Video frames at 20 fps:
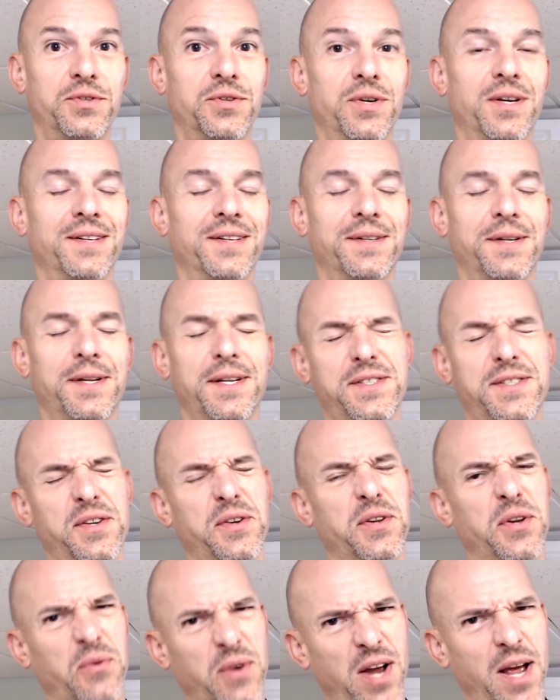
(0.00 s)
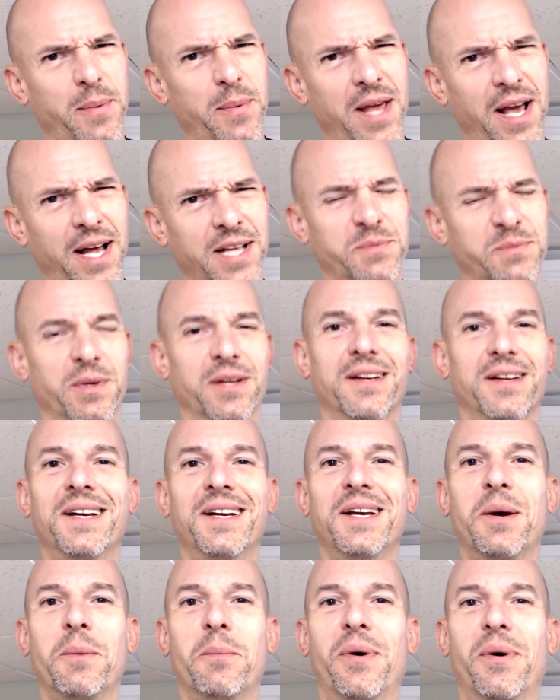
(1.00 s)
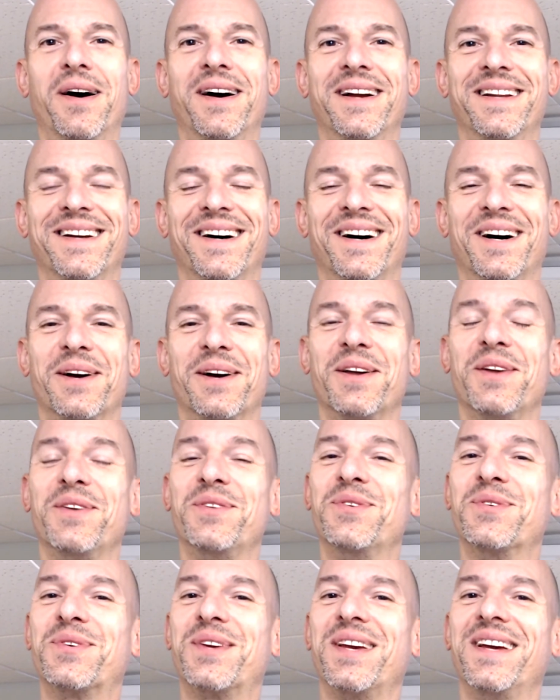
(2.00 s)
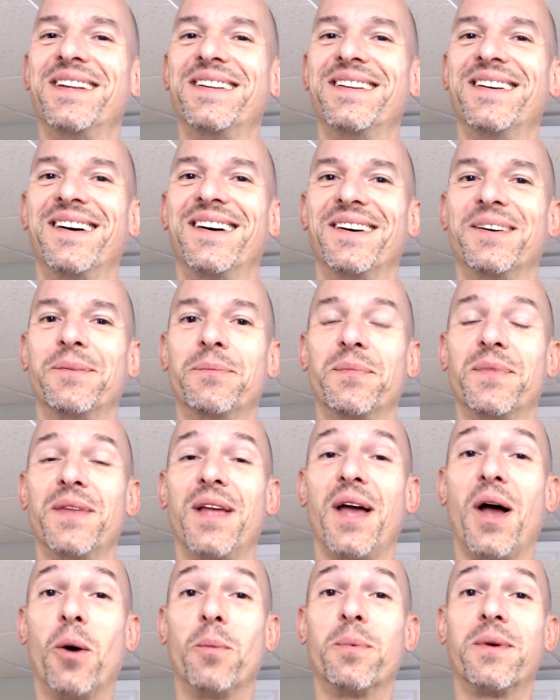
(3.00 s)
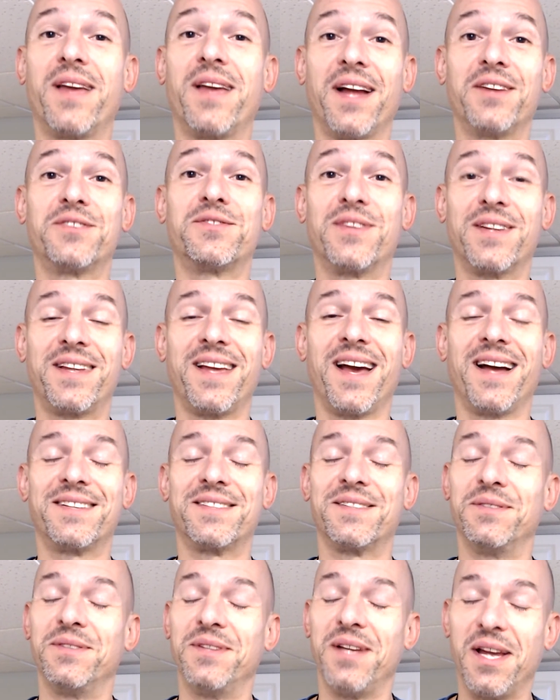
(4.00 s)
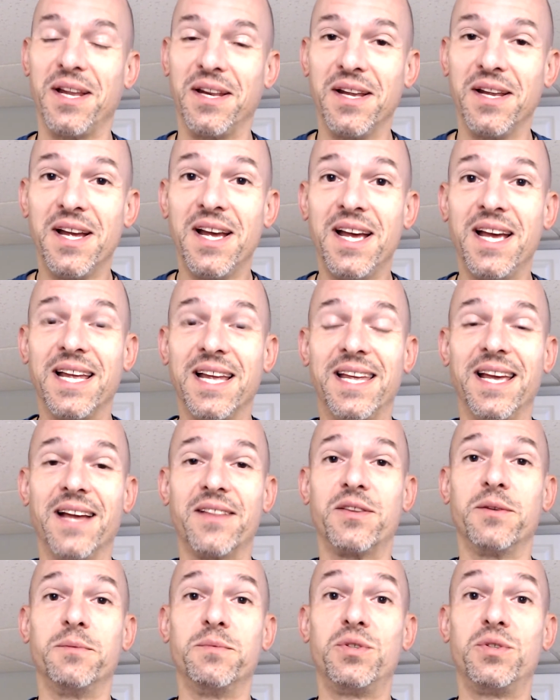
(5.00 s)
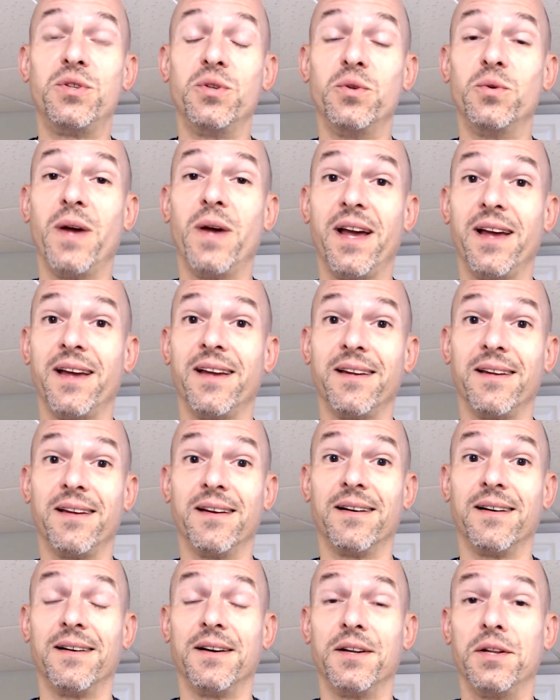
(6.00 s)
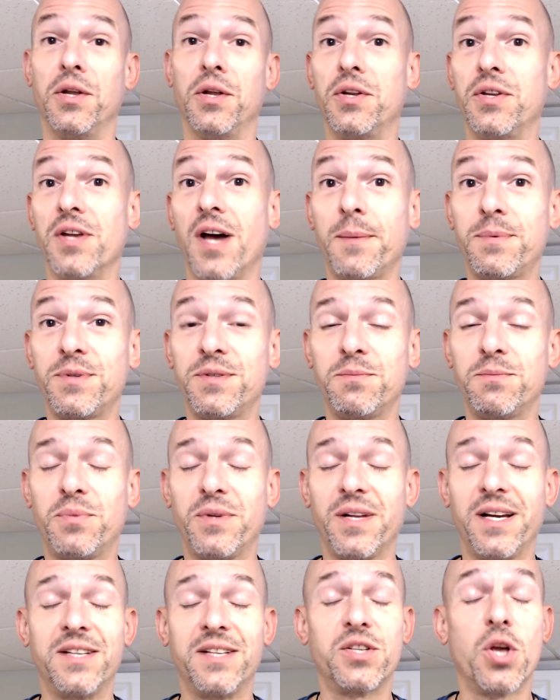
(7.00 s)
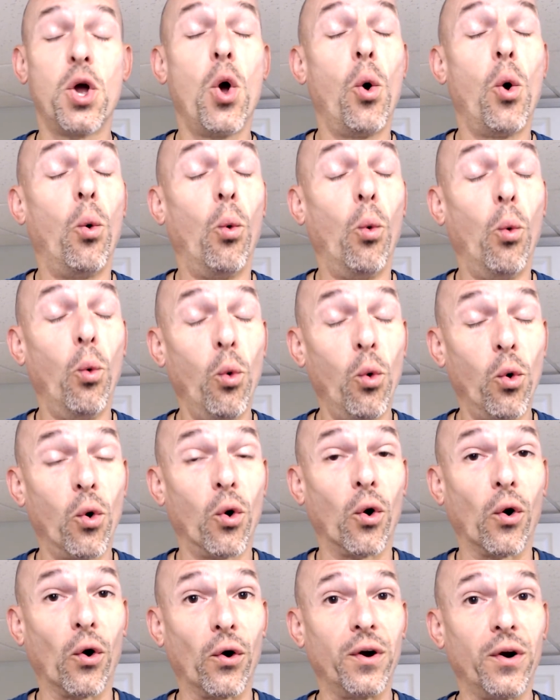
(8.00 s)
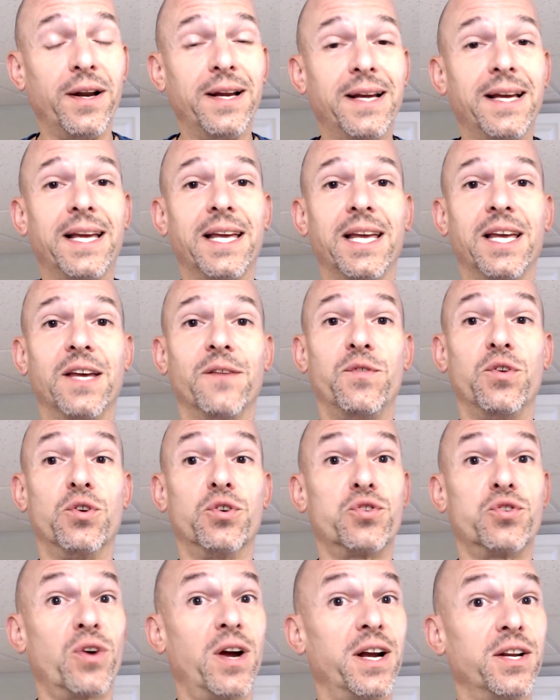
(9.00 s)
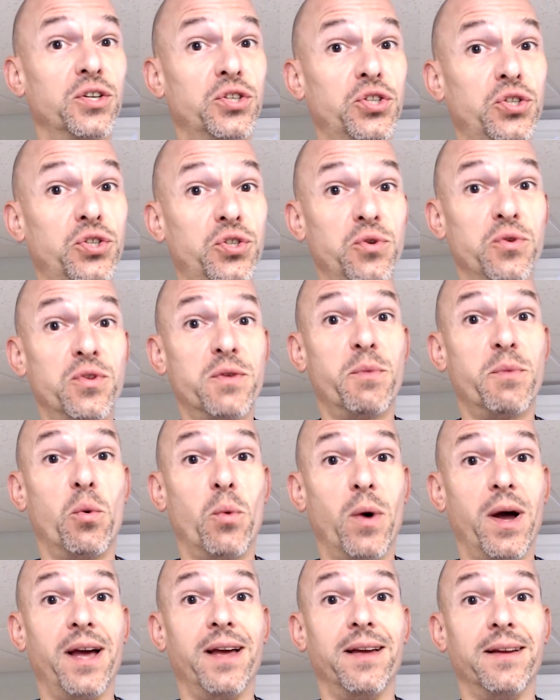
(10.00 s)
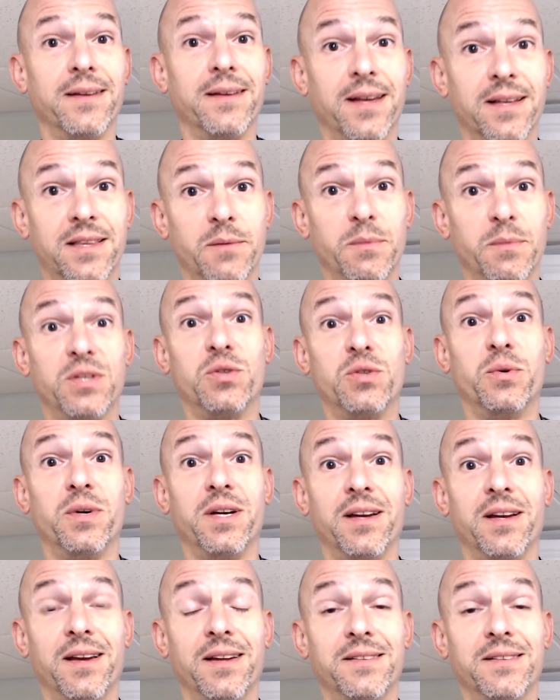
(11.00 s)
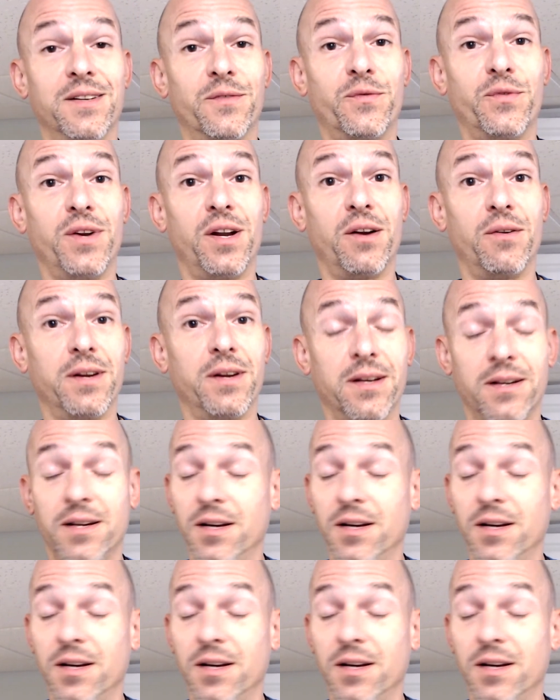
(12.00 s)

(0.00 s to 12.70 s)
not sorry grab cats but but uh, you can um, help catch the cats and, and get them to a uh, an adoption place or if you're trying to shoo them away and get them into a, a different area